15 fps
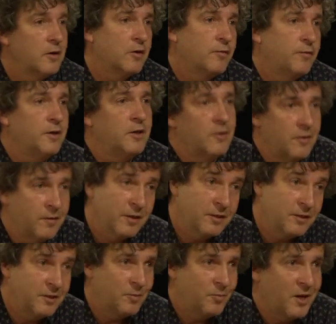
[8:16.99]
of the
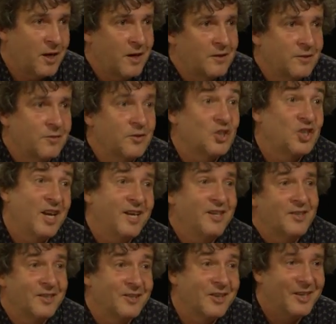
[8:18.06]
universities because of the
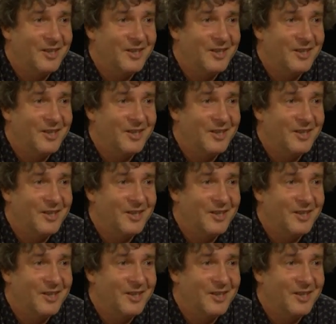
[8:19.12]
changes.